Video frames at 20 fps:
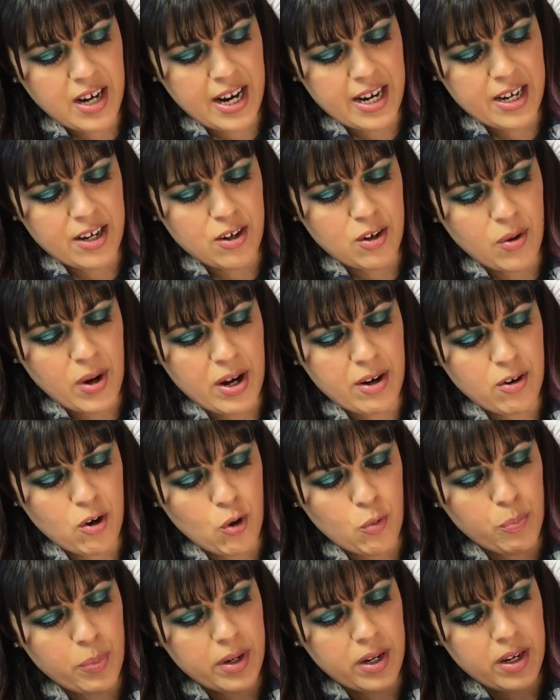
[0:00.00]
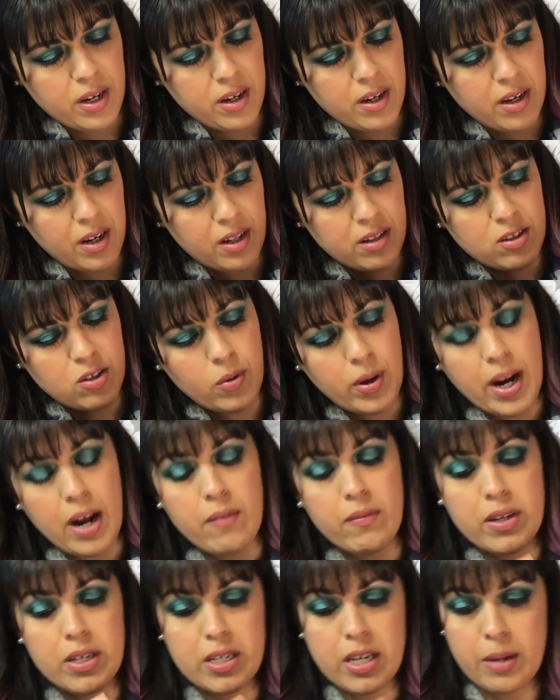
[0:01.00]
I didn't know how to open it, and so I have
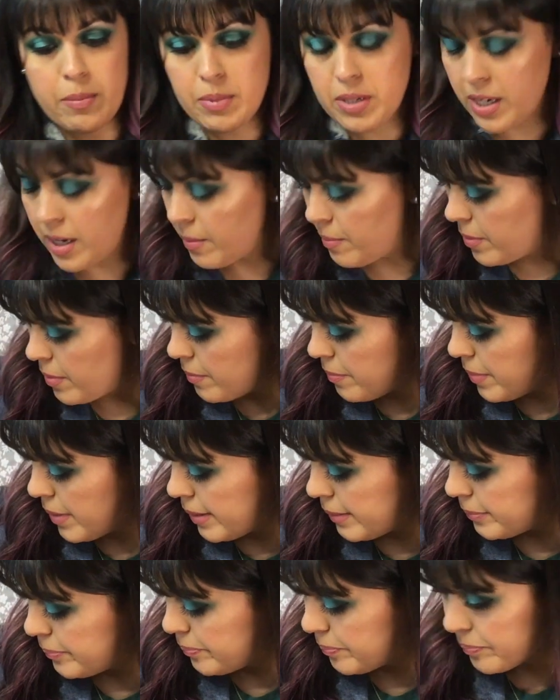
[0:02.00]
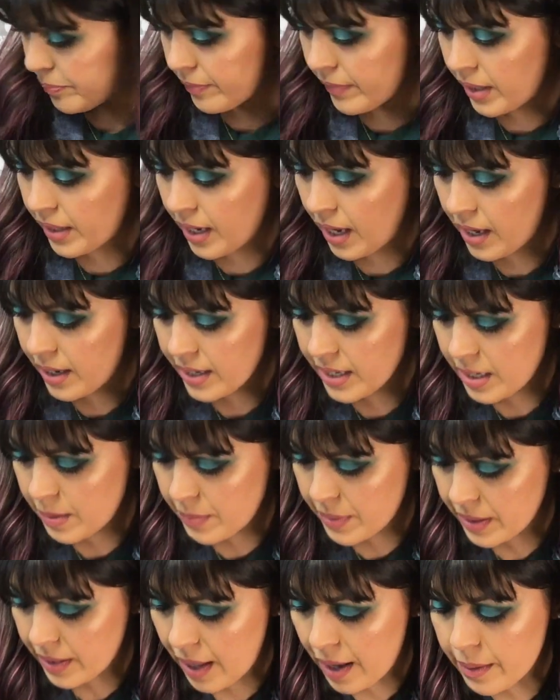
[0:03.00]
it taped up. But yeah,
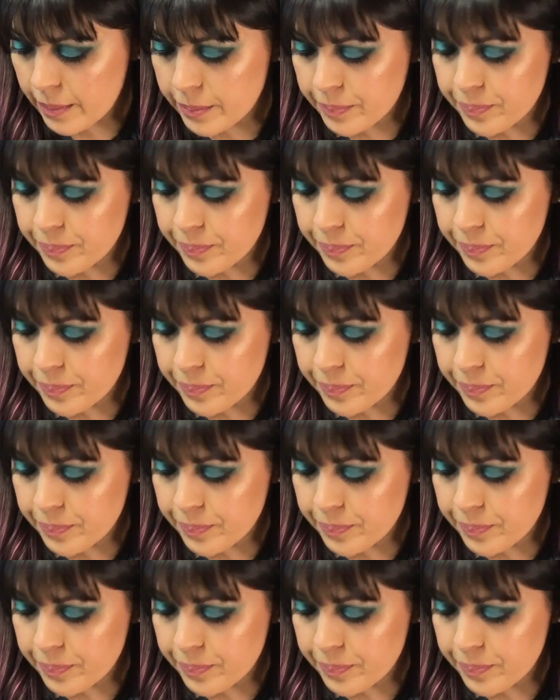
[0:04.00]
keeping that.